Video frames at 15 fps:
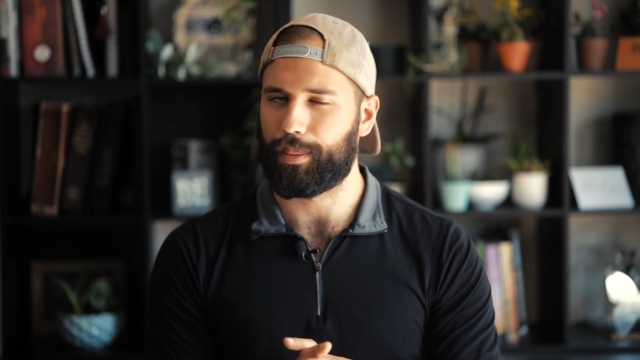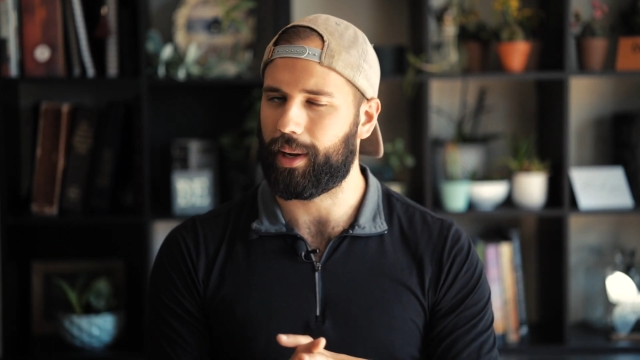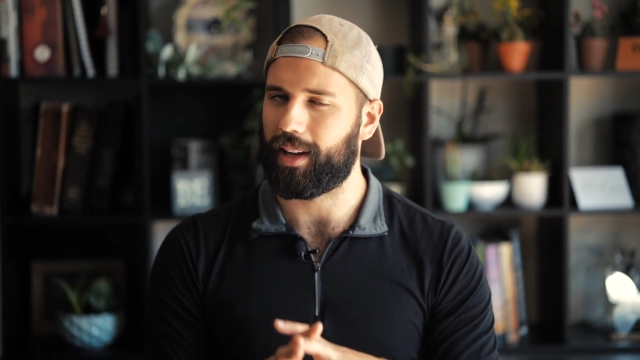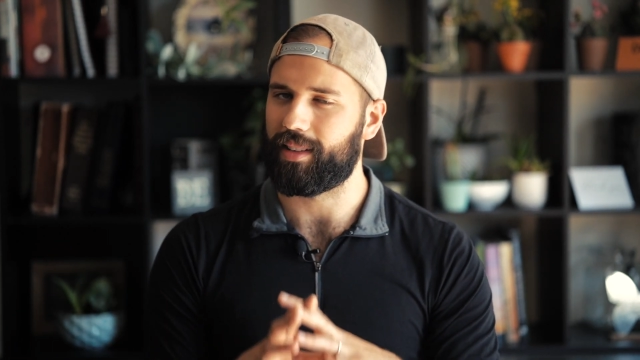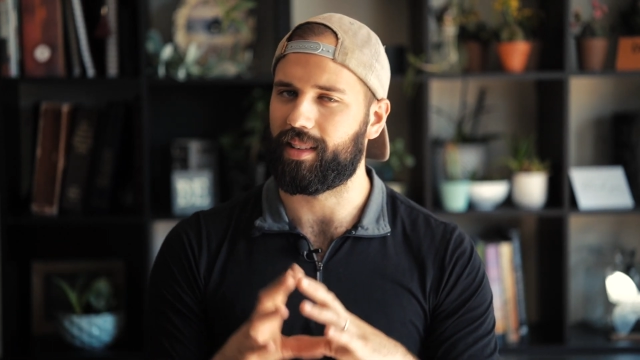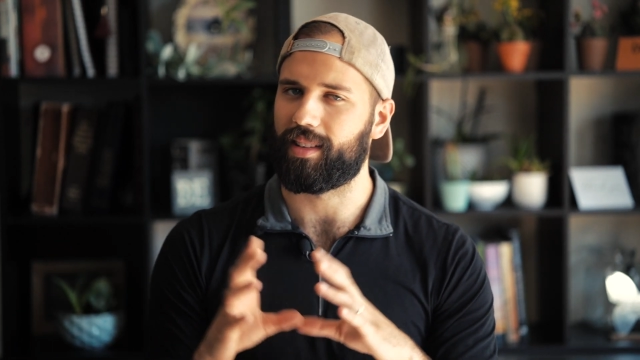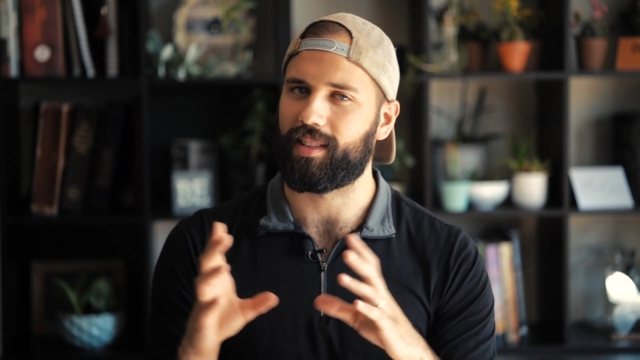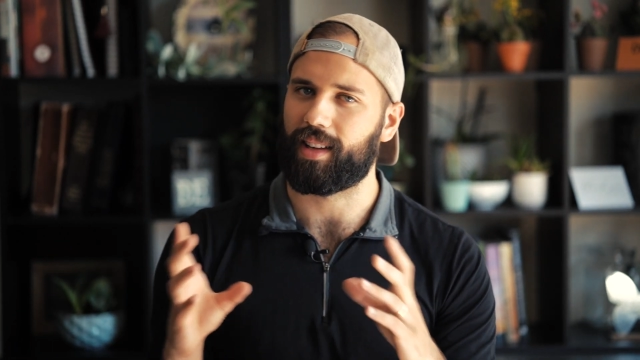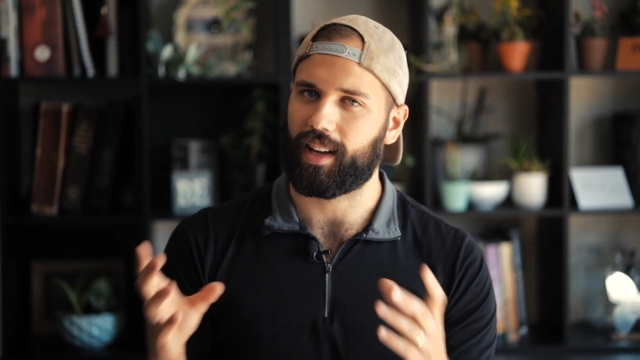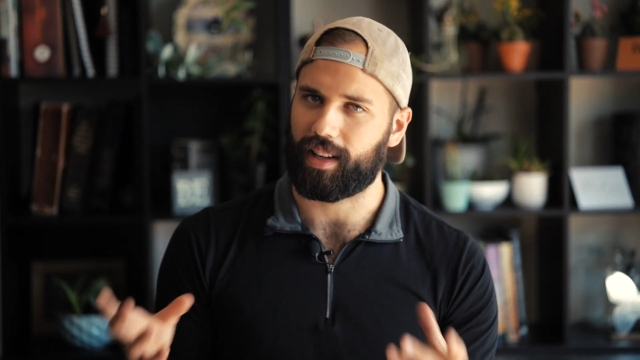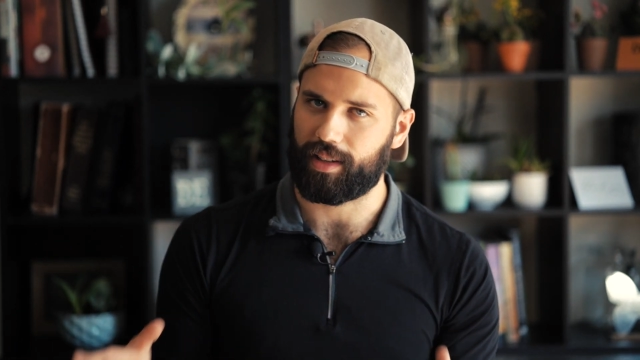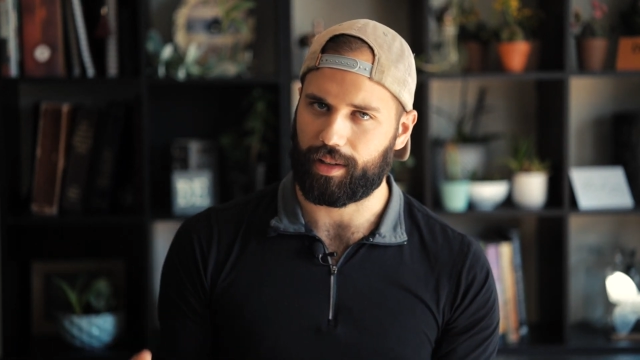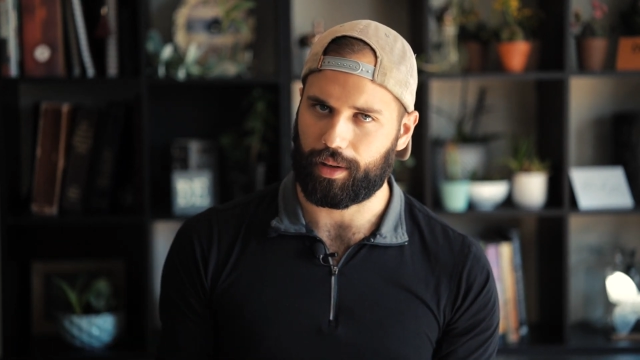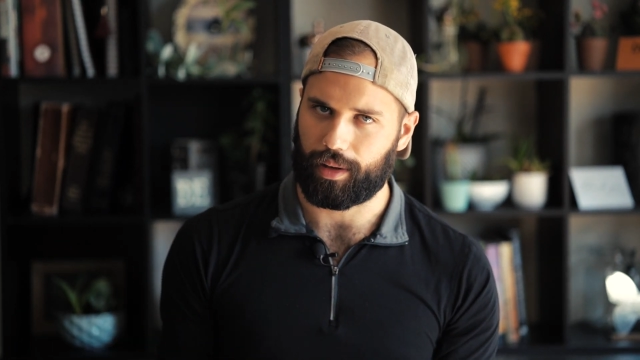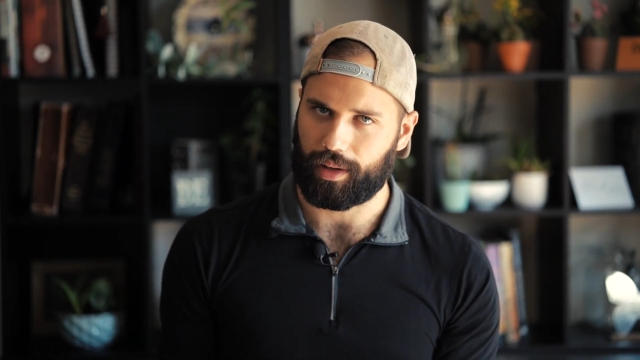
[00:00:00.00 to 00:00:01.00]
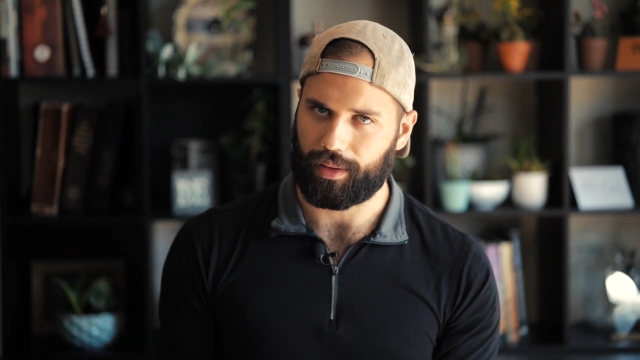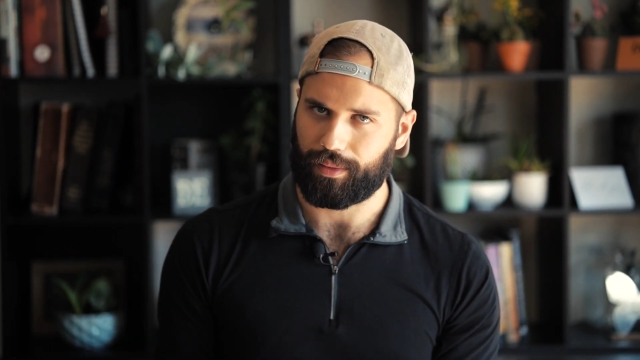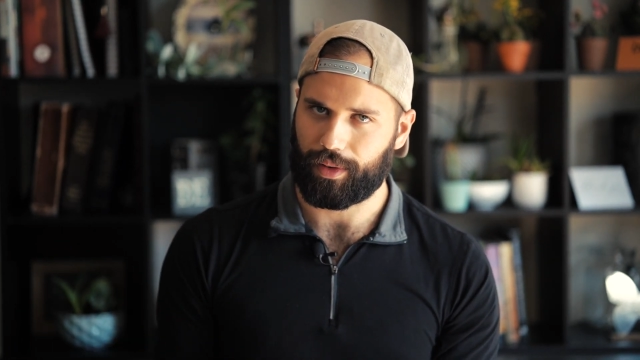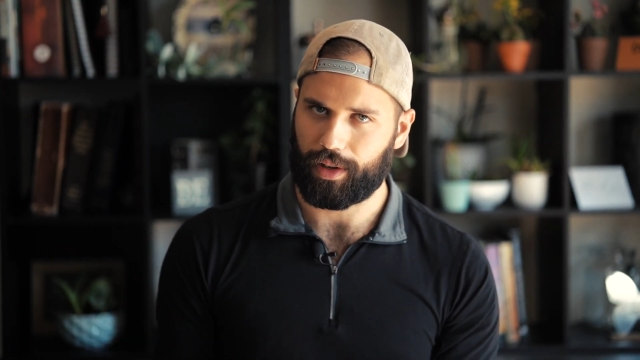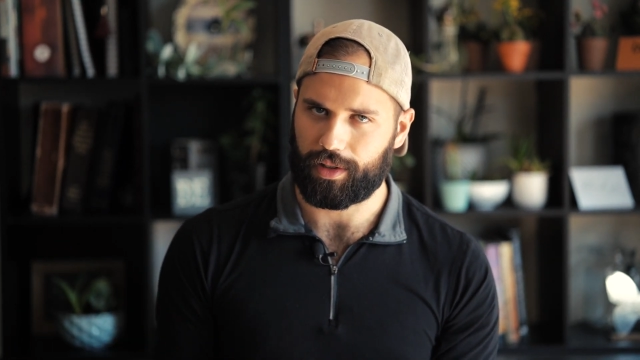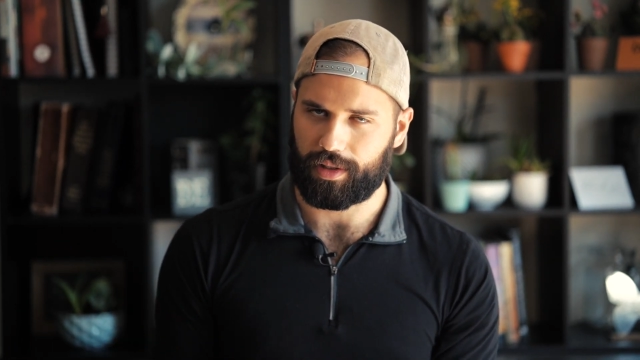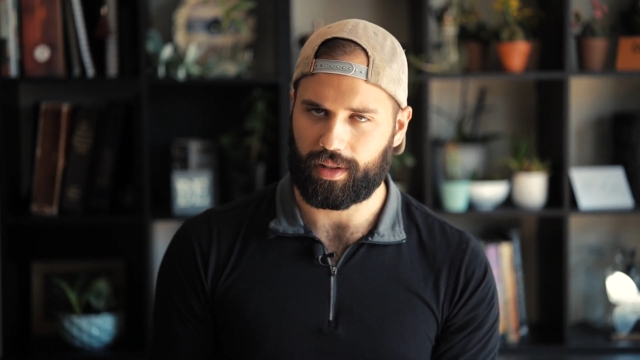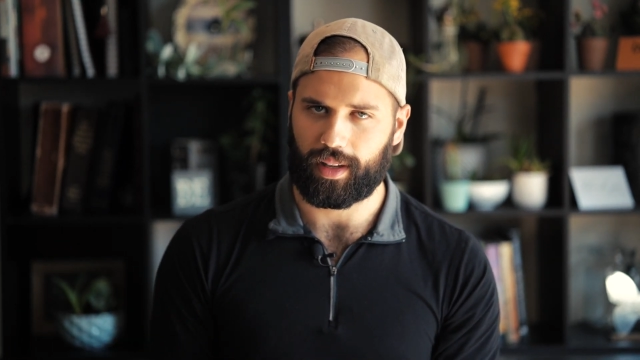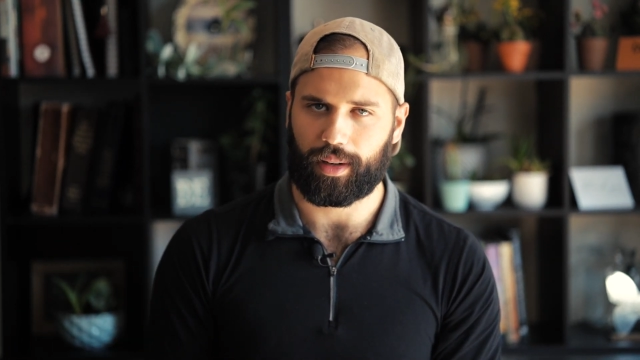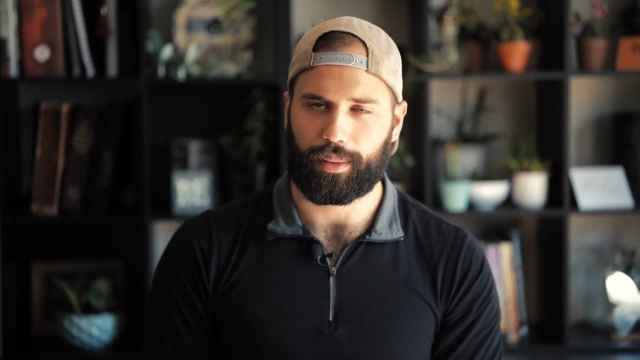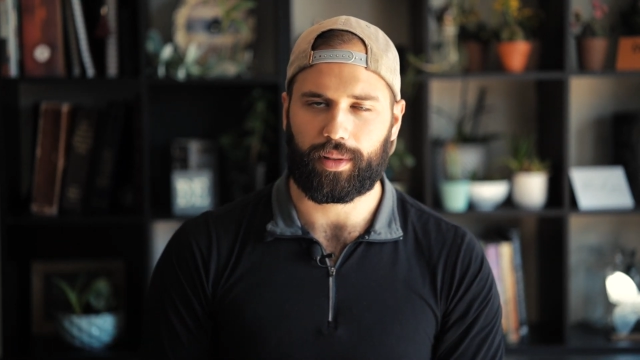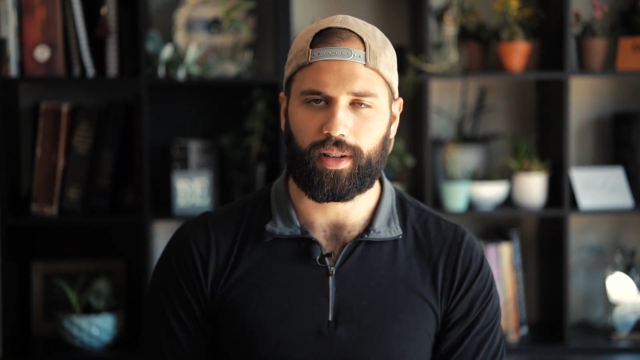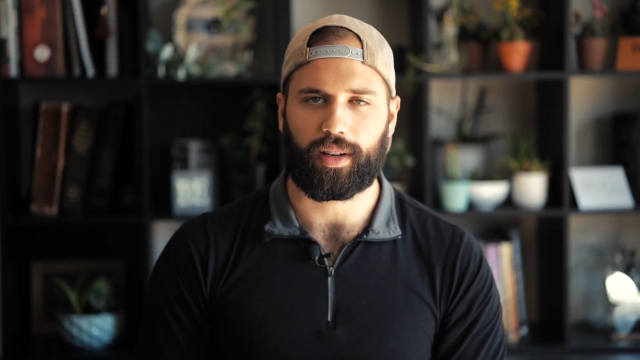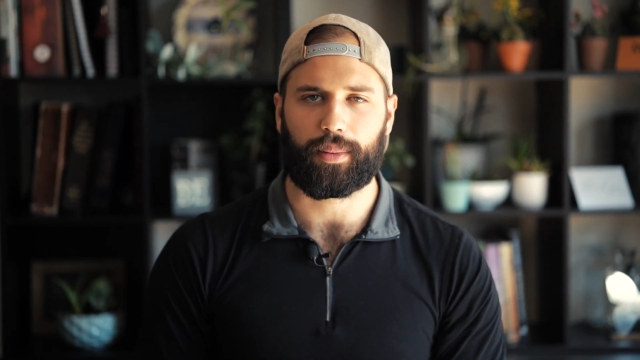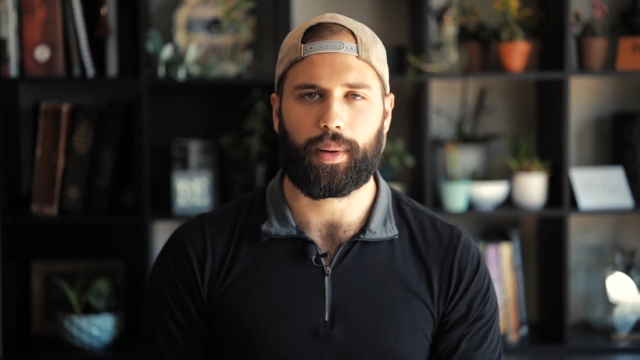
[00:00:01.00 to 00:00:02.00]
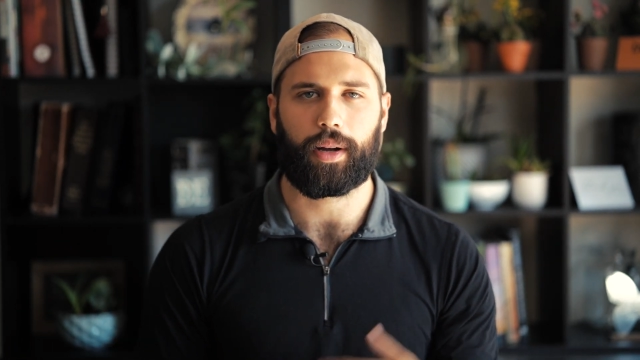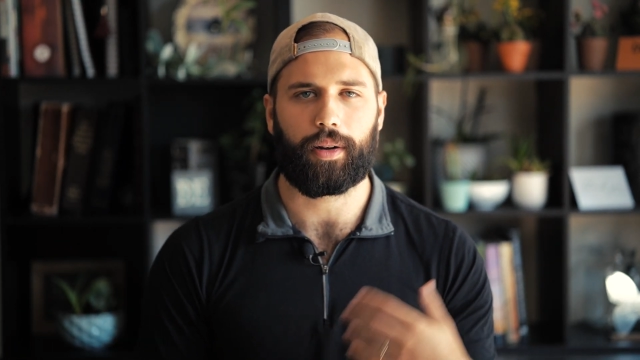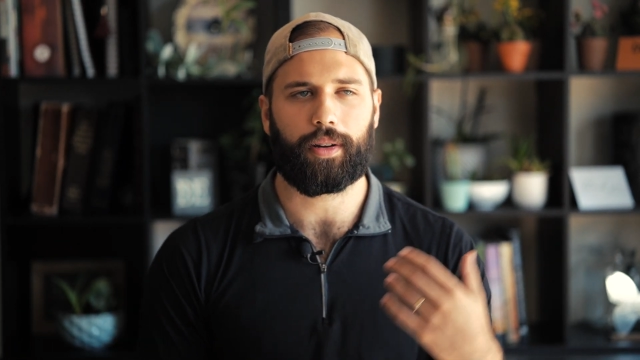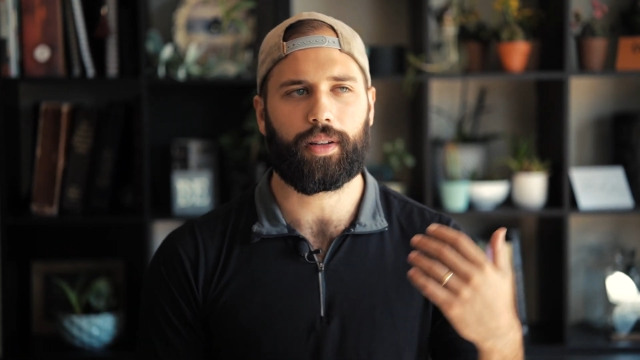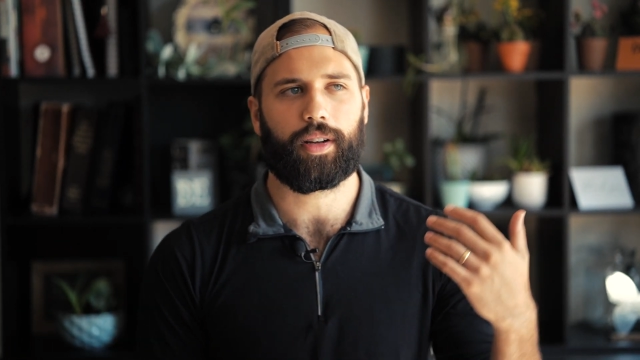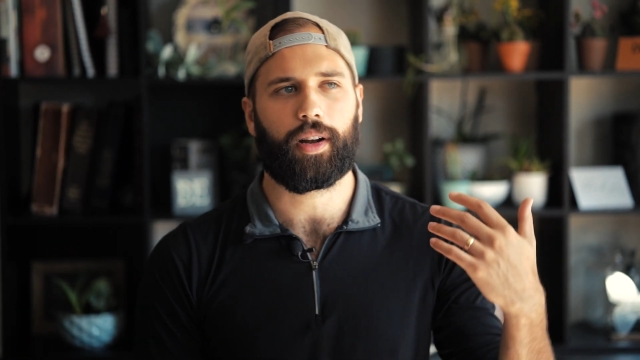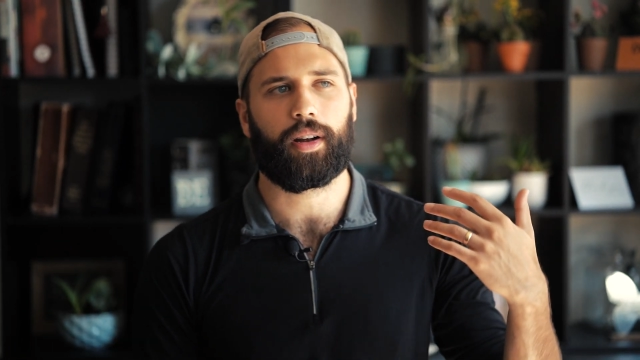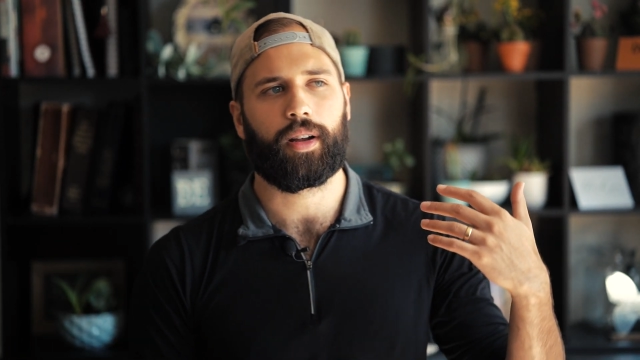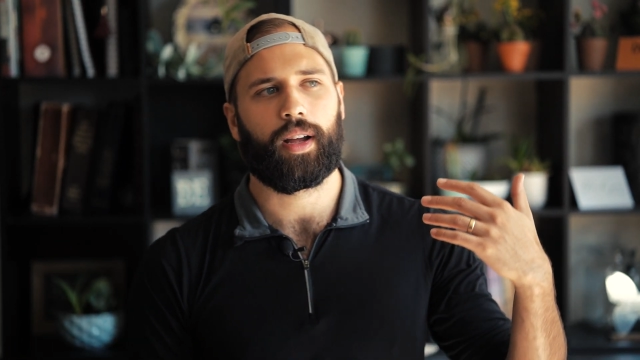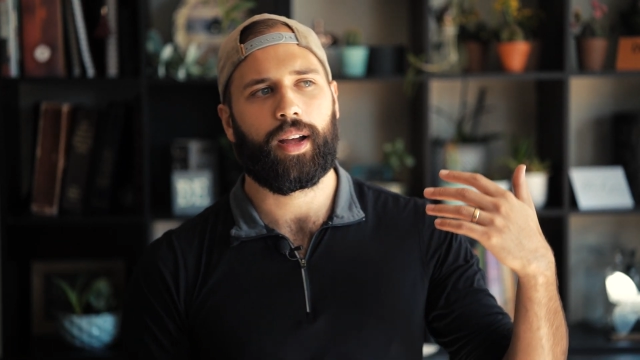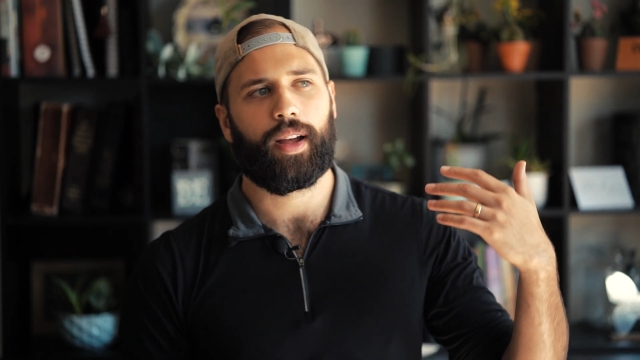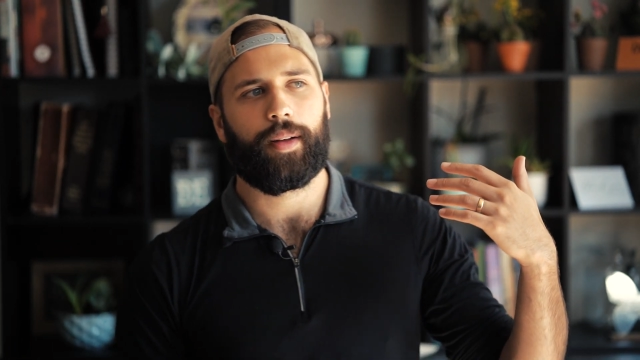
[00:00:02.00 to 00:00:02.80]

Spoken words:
but as a secondary conversion like we talked about earlier.